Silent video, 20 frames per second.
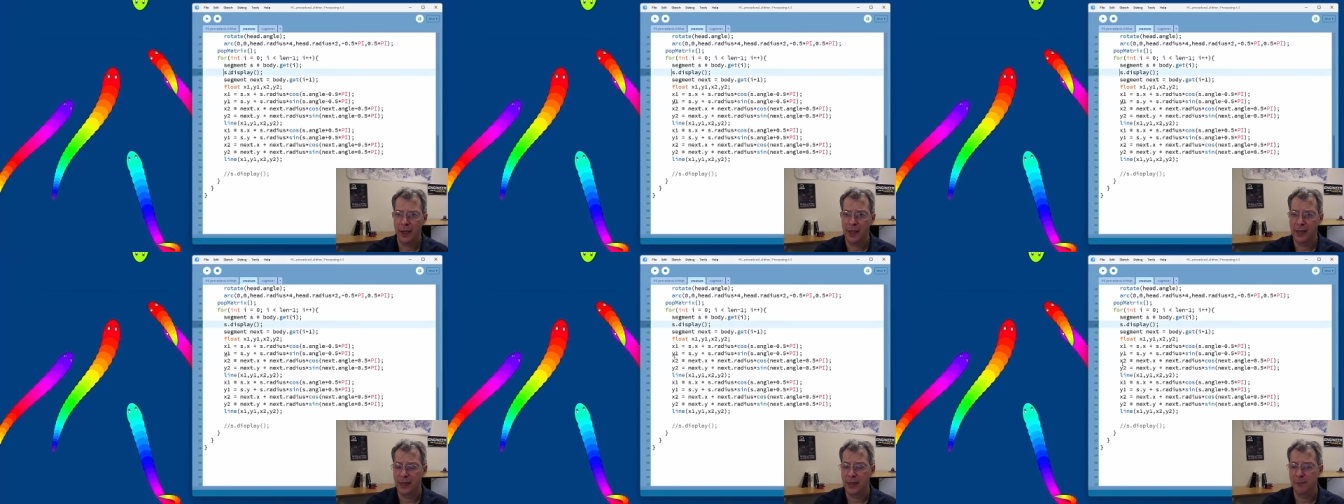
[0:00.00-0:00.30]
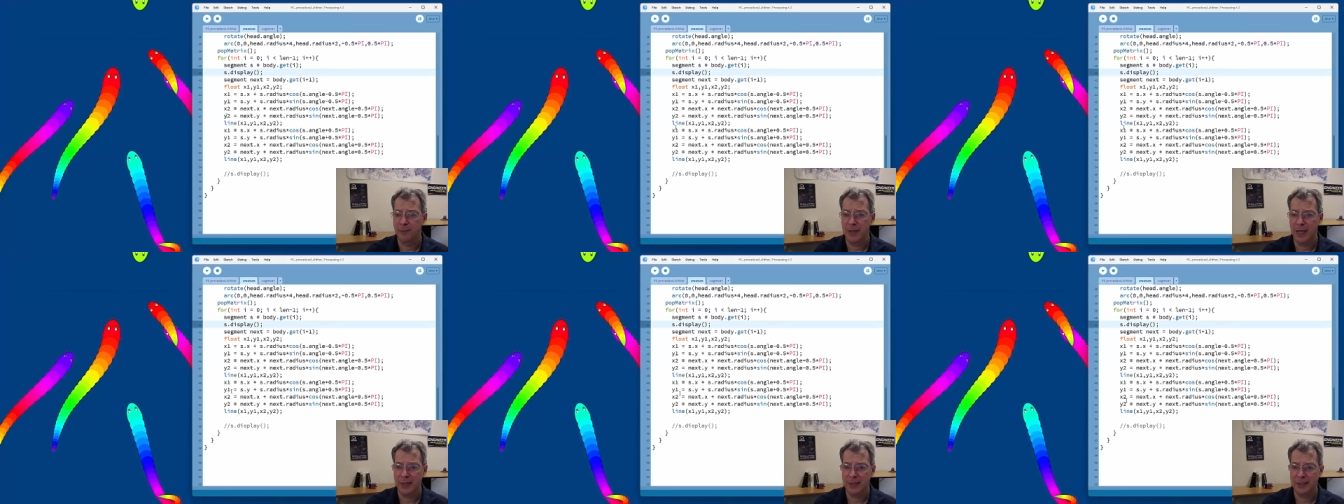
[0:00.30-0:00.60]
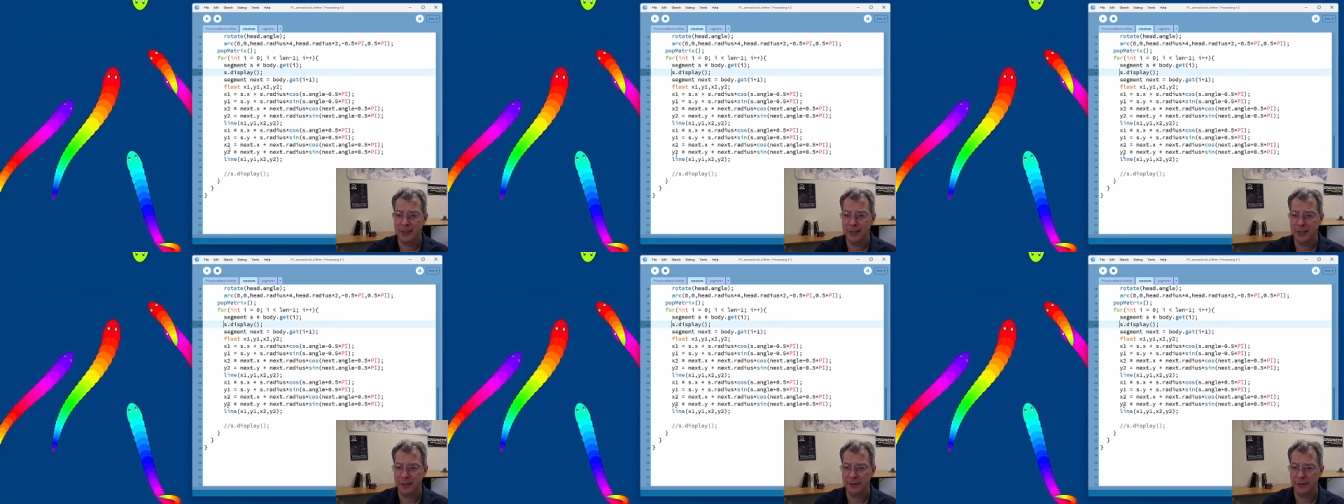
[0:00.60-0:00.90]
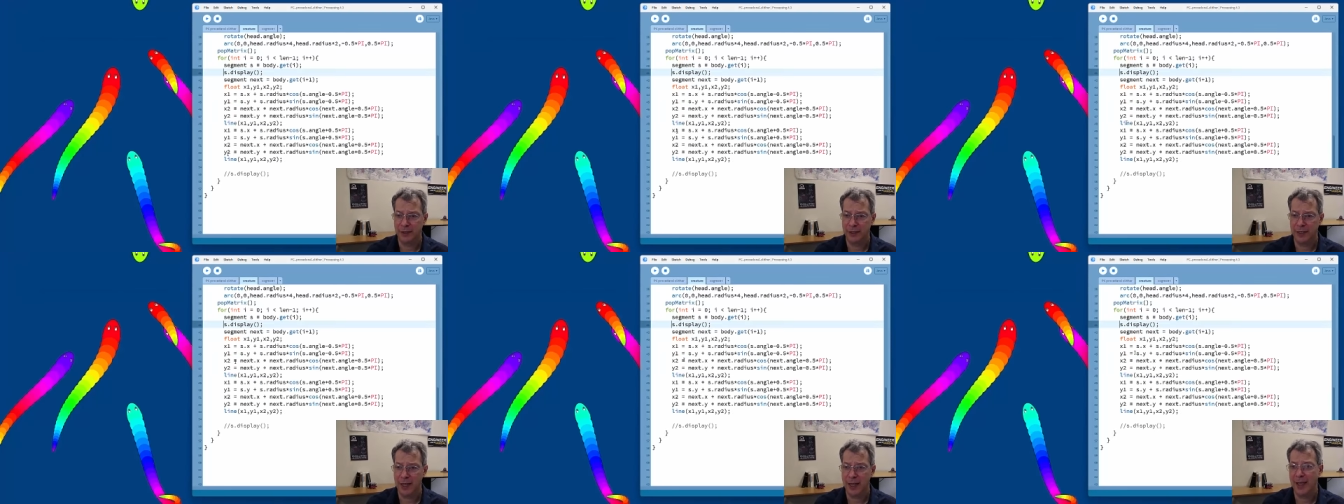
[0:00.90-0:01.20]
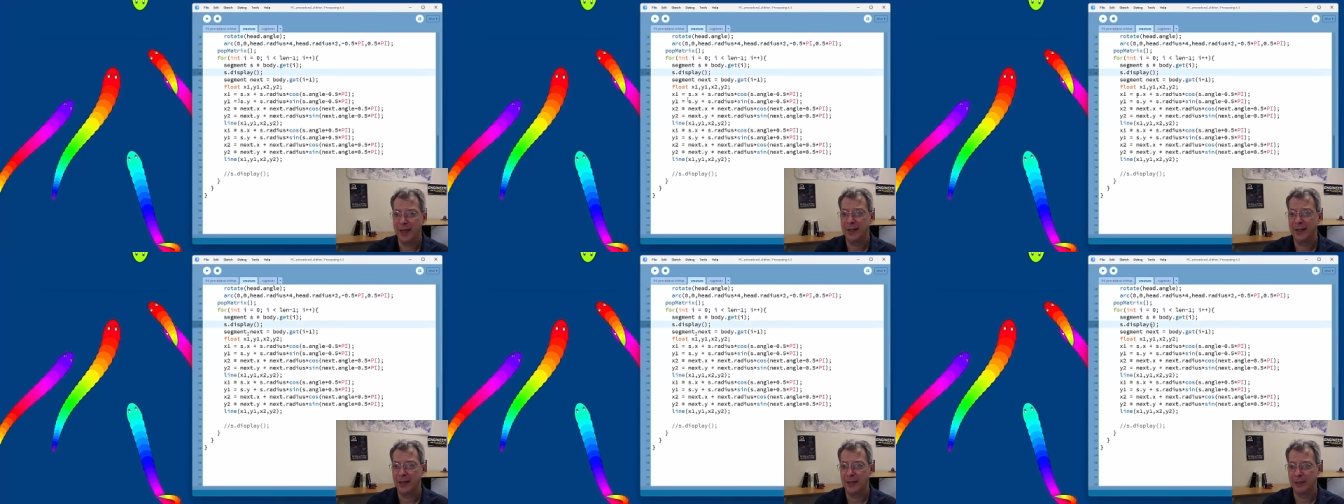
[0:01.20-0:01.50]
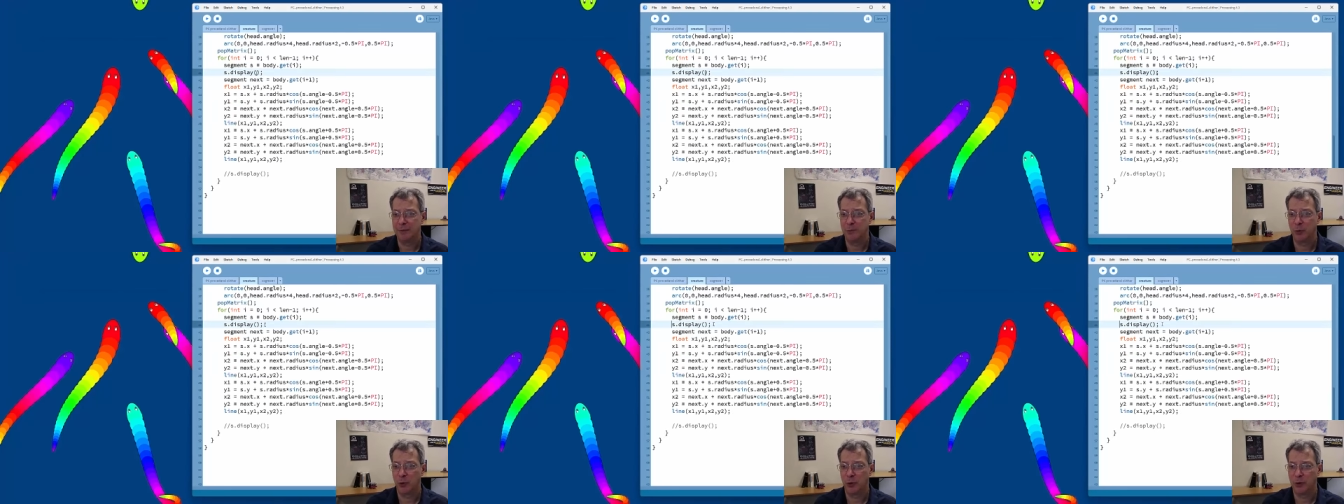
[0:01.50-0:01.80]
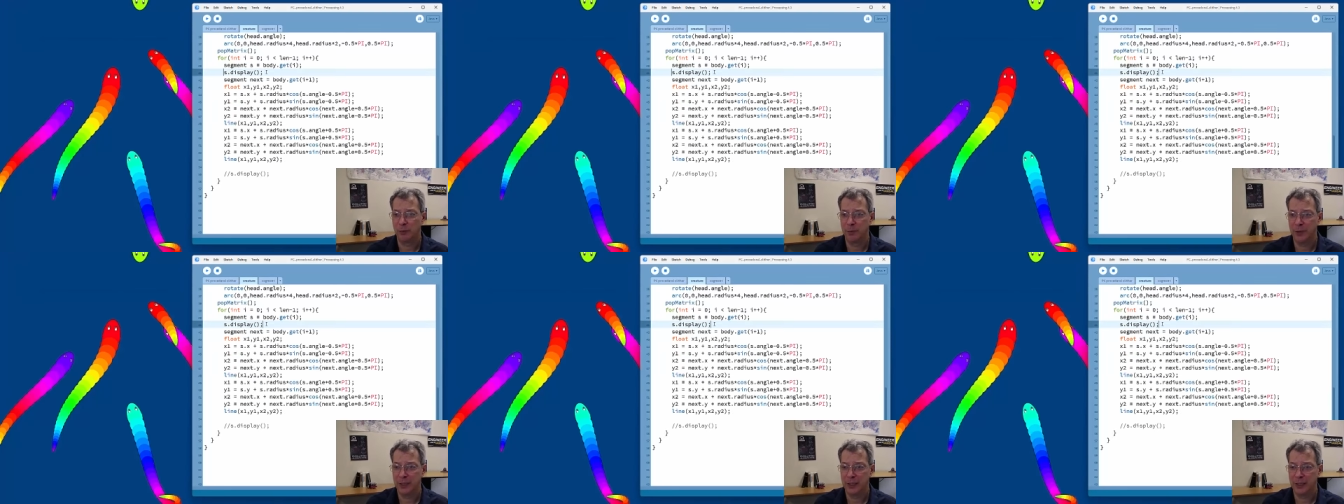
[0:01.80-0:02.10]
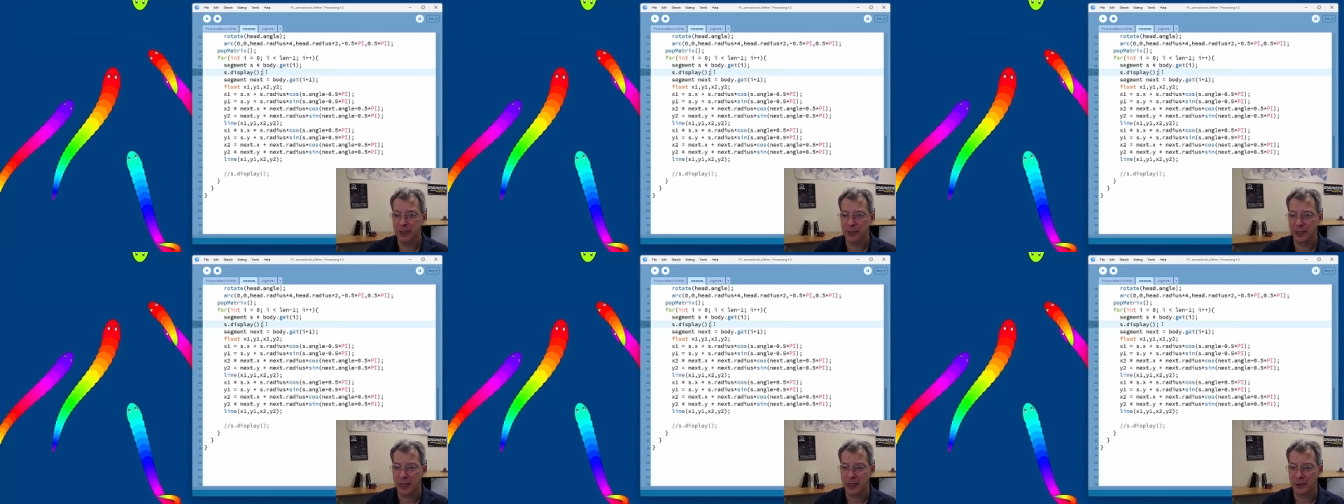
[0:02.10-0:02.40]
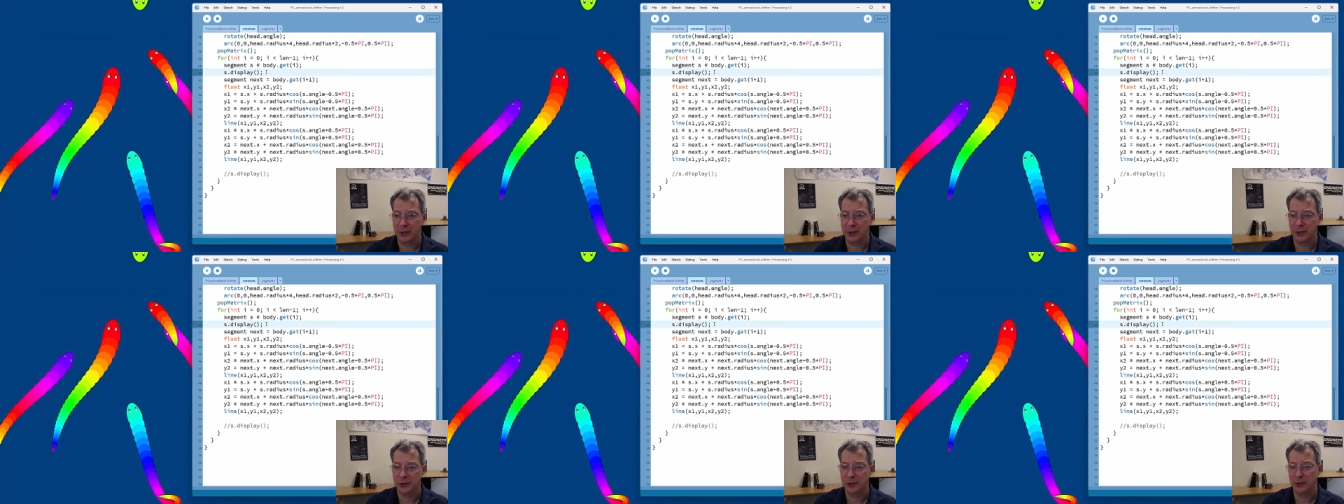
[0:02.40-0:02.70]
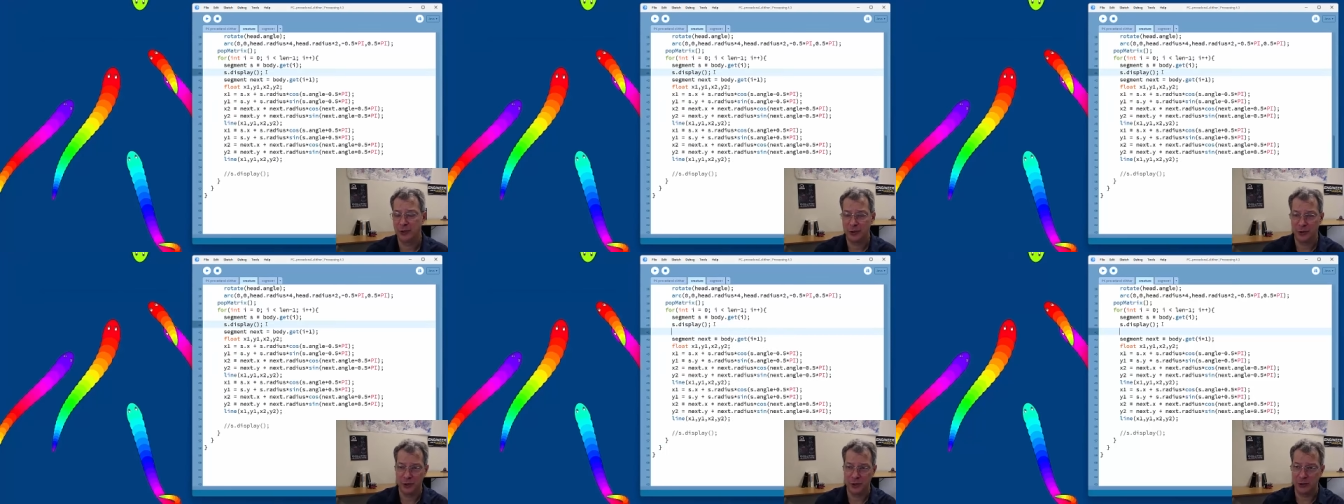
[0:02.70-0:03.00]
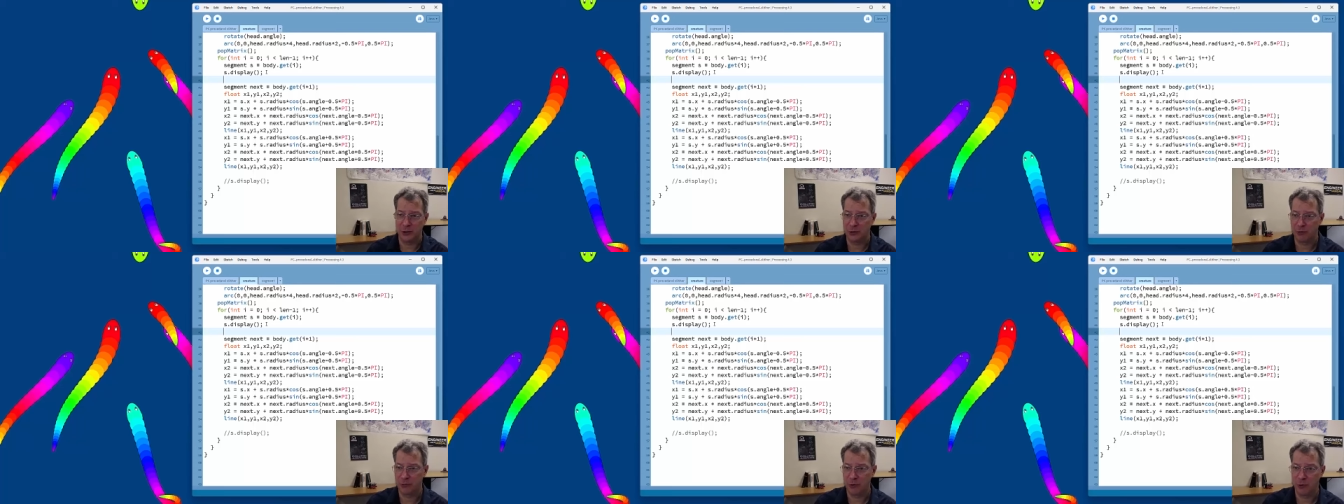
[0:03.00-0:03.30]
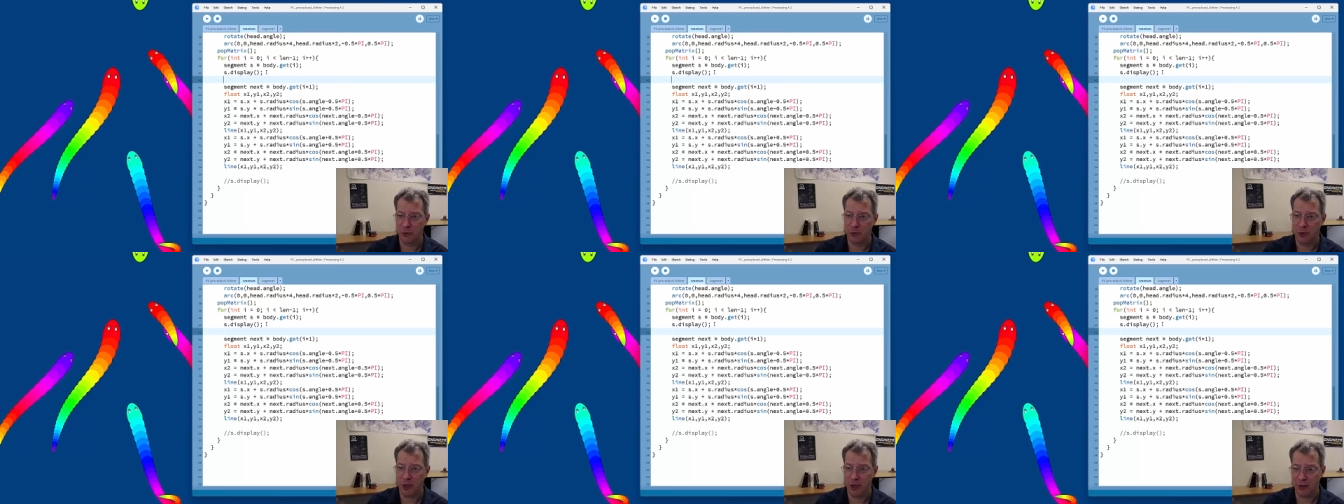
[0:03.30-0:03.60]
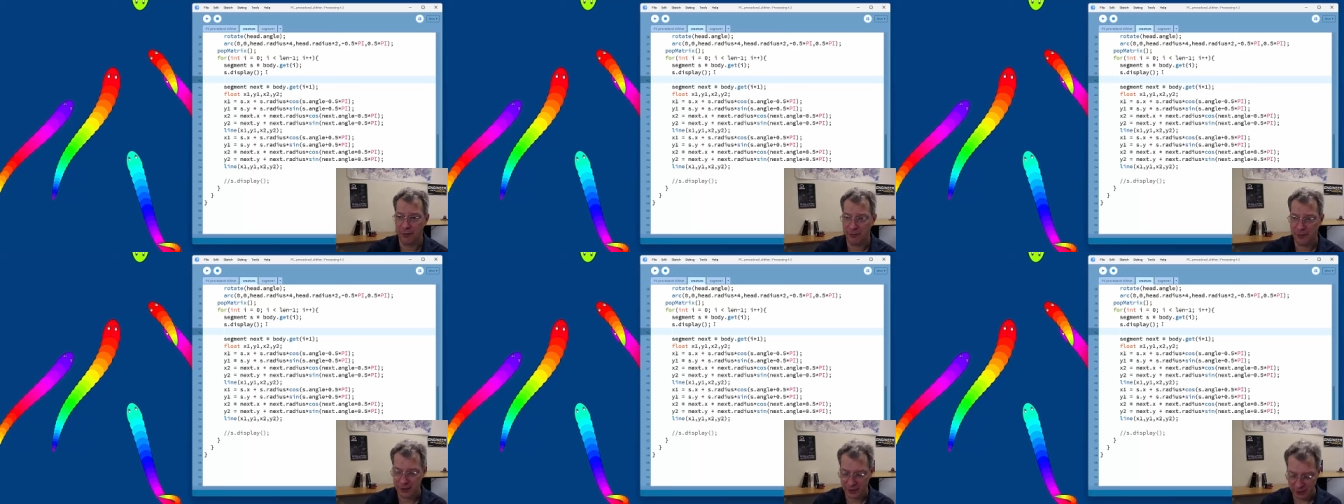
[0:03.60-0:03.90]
And I'm not seeing the line anymore because I turned the stroke off